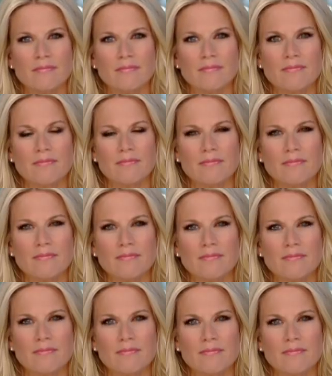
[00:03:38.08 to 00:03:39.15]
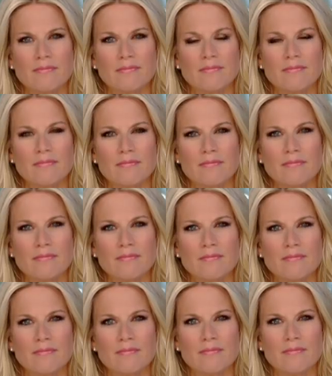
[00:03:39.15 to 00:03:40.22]

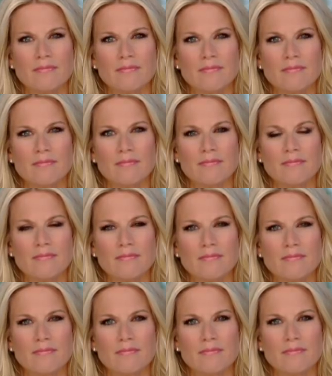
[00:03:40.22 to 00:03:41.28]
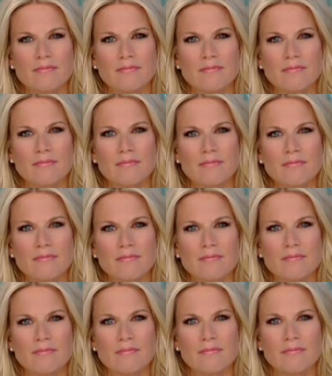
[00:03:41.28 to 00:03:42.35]

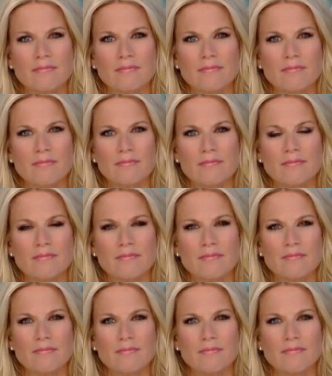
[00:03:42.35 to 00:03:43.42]
No words are spoken by the person on screen.